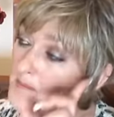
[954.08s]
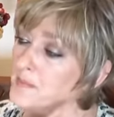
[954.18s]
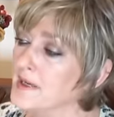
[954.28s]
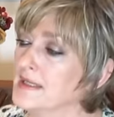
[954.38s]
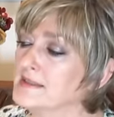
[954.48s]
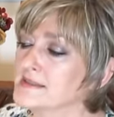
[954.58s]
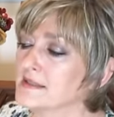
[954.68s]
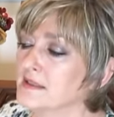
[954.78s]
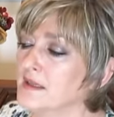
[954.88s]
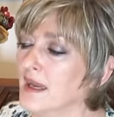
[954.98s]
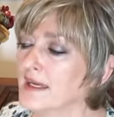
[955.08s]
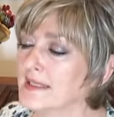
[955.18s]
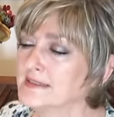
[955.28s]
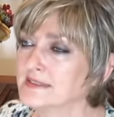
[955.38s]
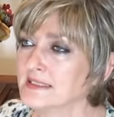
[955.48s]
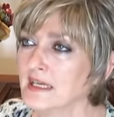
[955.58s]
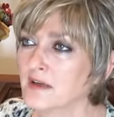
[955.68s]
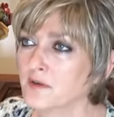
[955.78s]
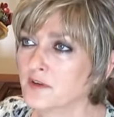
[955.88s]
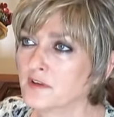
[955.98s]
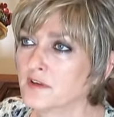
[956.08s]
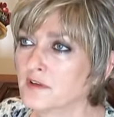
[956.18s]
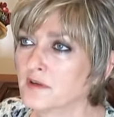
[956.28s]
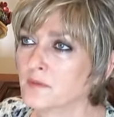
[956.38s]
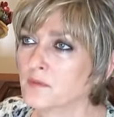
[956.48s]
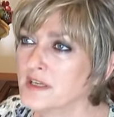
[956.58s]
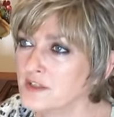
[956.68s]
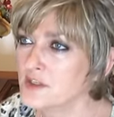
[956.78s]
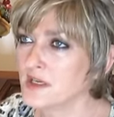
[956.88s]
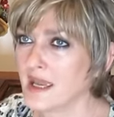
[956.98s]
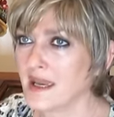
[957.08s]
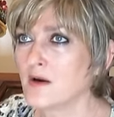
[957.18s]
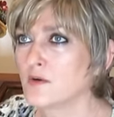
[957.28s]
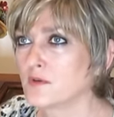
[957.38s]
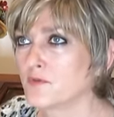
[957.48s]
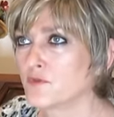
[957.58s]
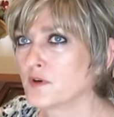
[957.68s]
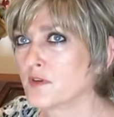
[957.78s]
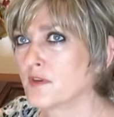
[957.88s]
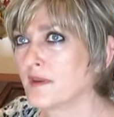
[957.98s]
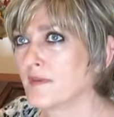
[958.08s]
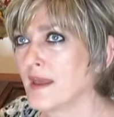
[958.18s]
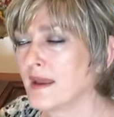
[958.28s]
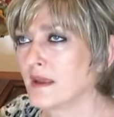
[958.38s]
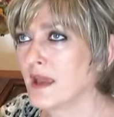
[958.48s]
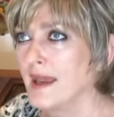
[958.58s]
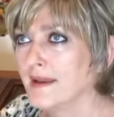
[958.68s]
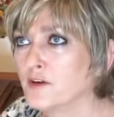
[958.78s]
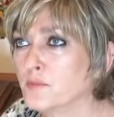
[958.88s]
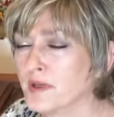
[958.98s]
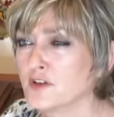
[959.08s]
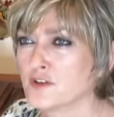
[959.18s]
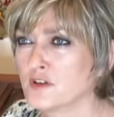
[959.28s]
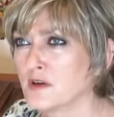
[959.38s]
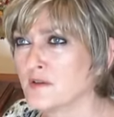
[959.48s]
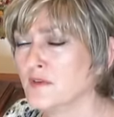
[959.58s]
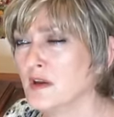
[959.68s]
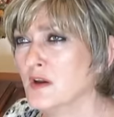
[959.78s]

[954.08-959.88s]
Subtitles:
But see, I see how you're reaching out for that higher picture of